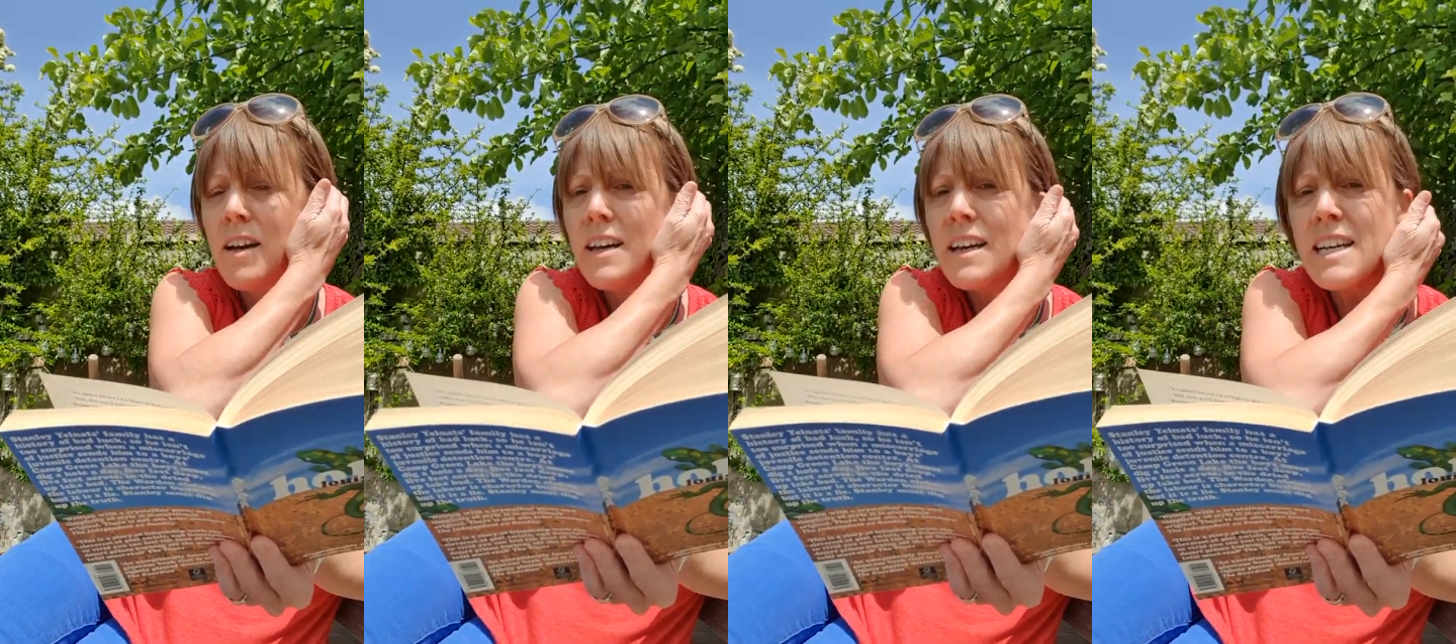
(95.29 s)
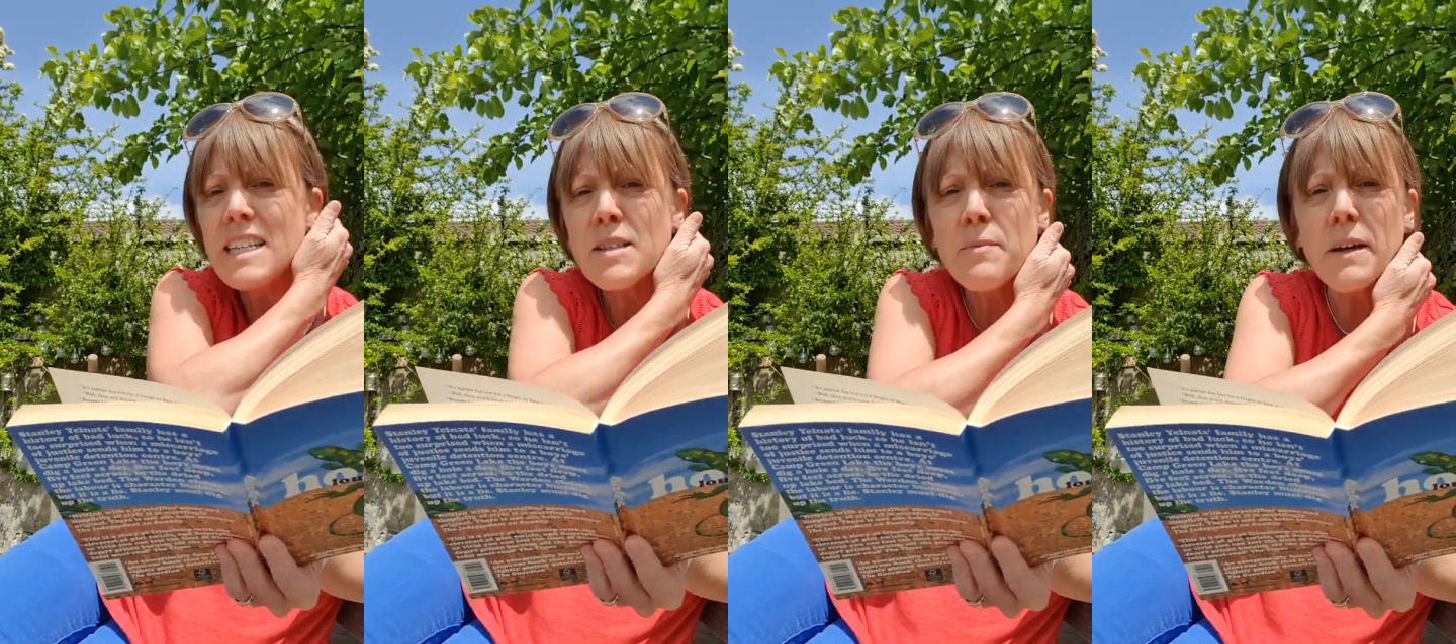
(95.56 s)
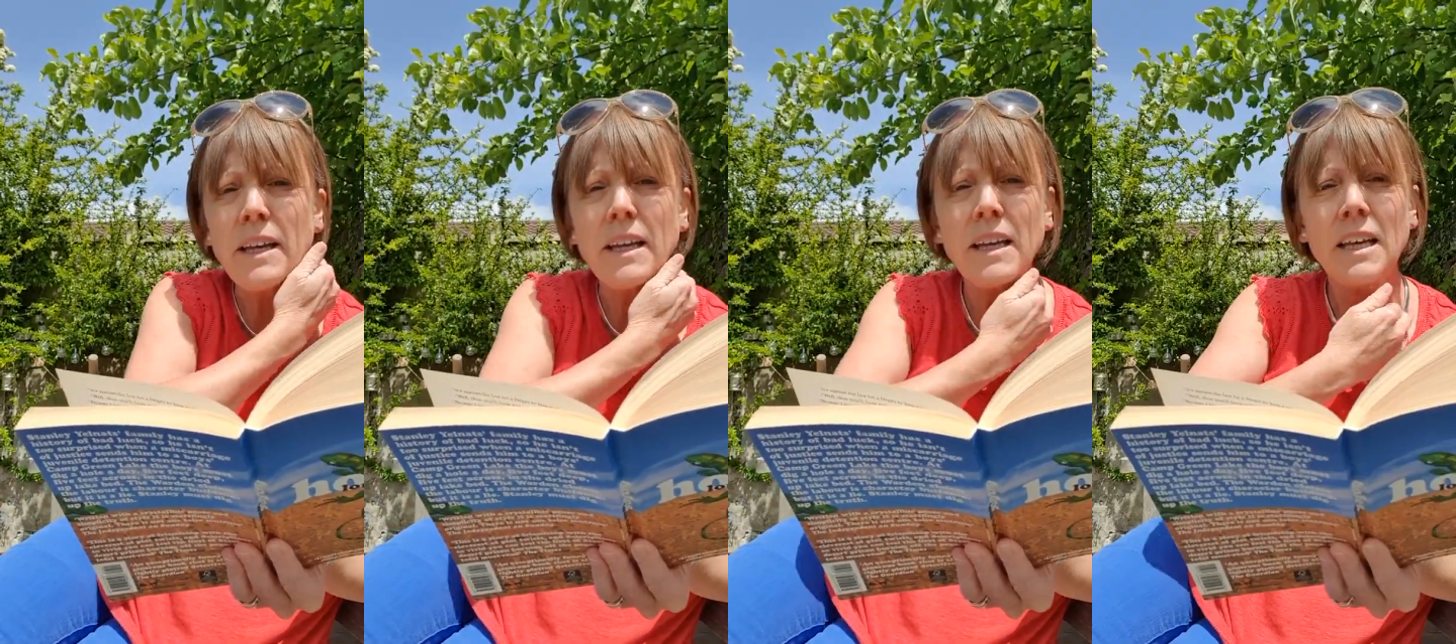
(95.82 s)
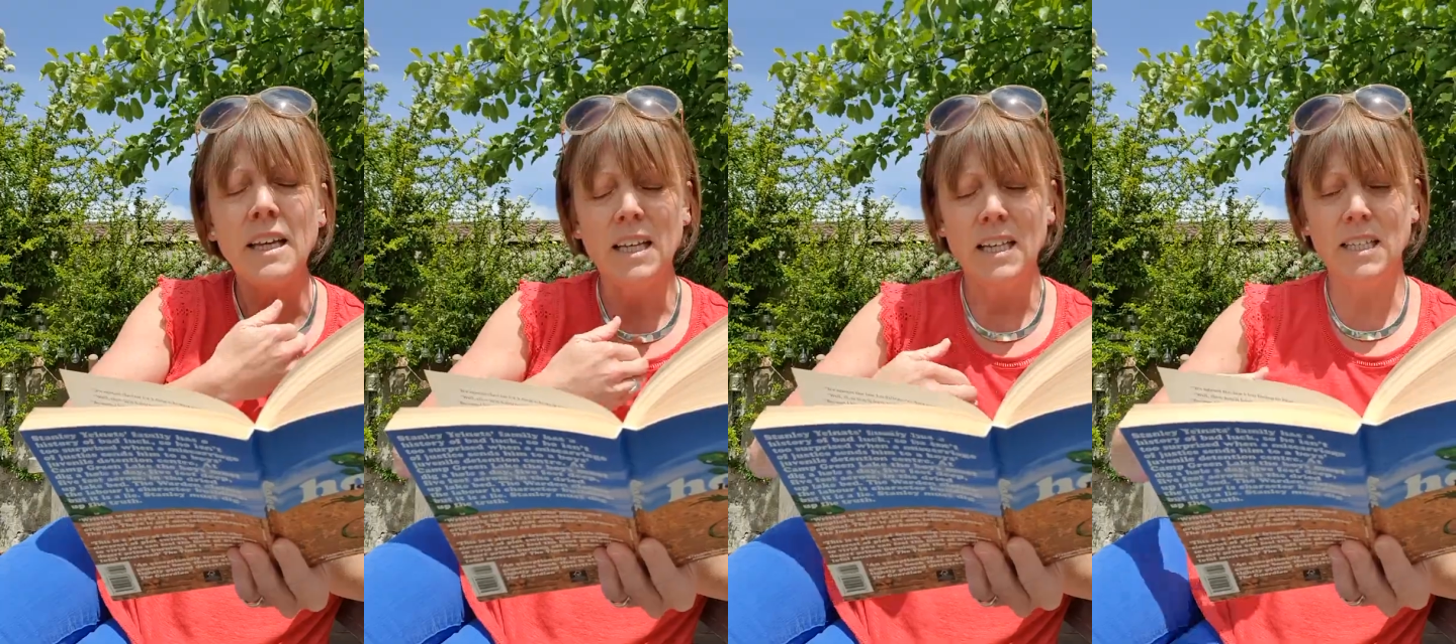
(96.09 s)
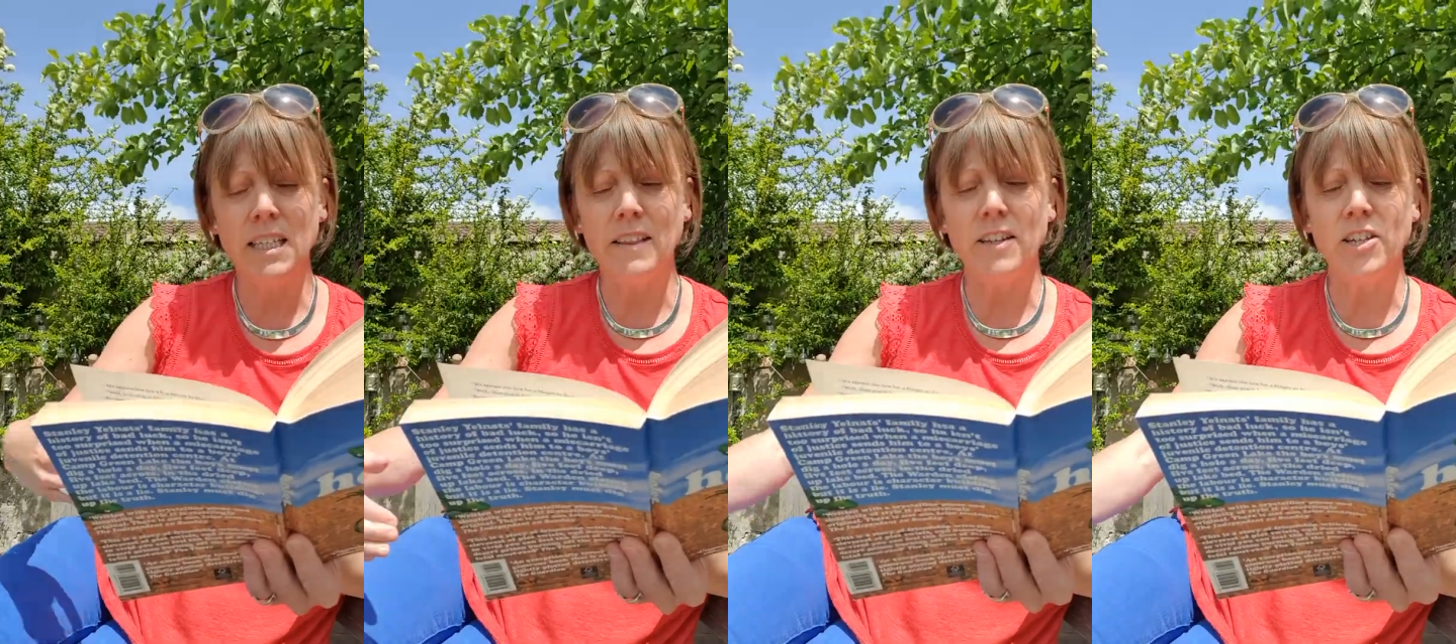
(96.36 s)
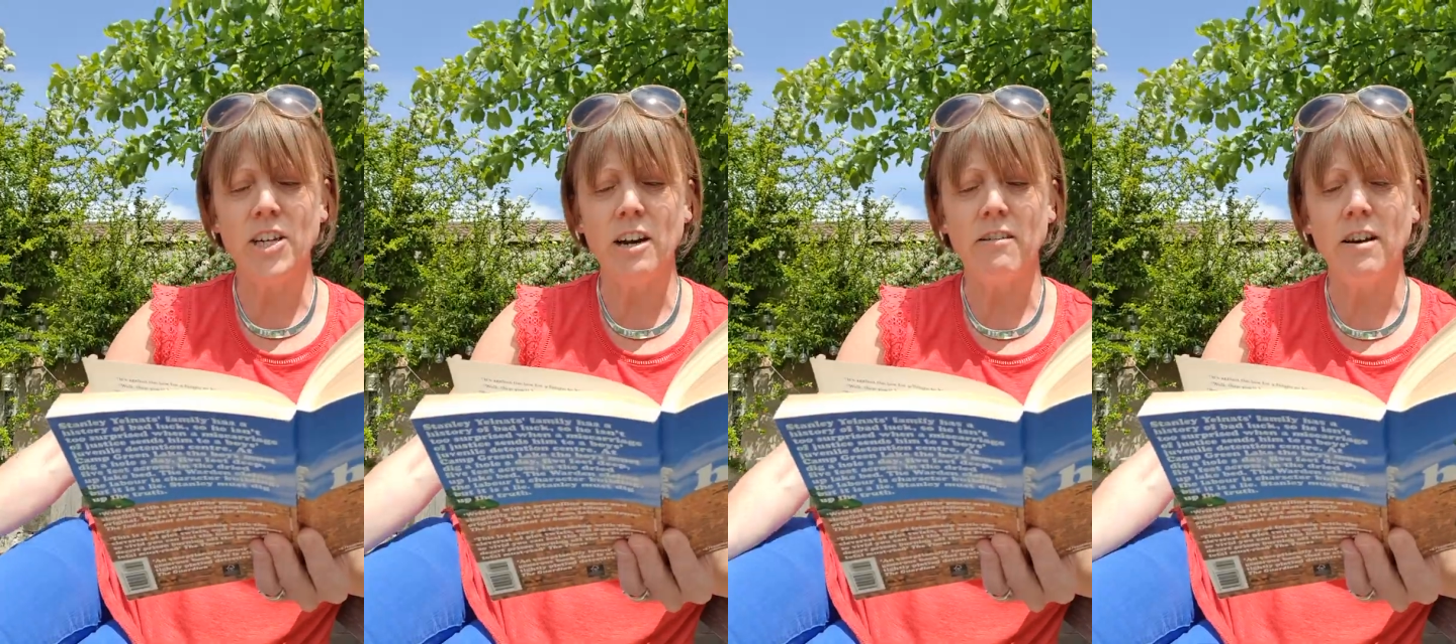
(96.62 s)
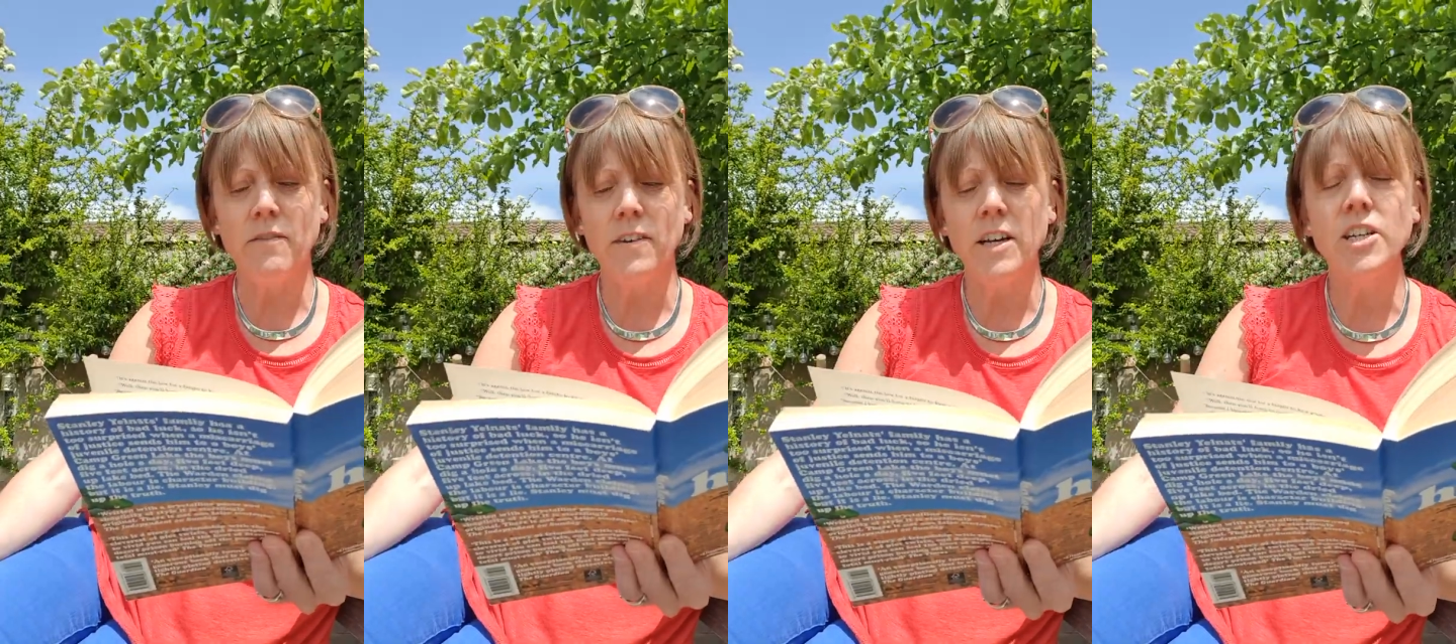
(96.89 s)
"Kiss me," said the sheriff.